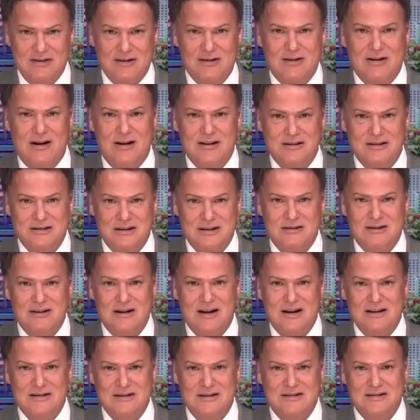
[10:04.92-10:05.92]
a cost
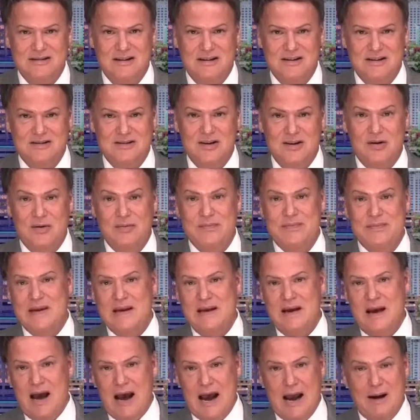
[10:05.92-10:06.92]
segregation study. So
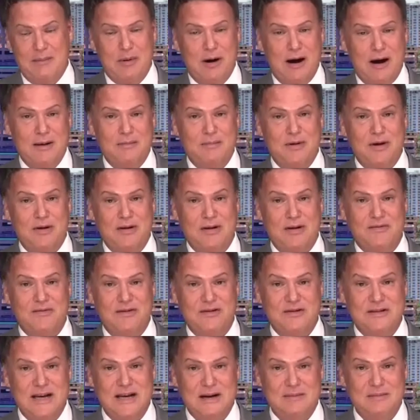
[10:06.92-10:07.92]
I buy a building for
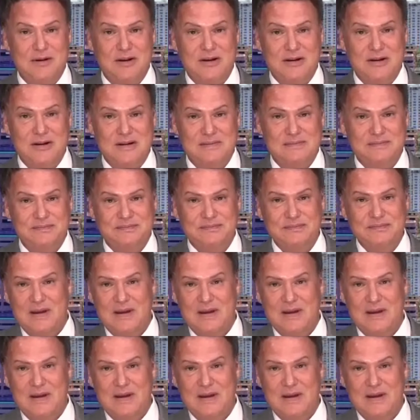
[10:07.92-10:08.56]
10 million.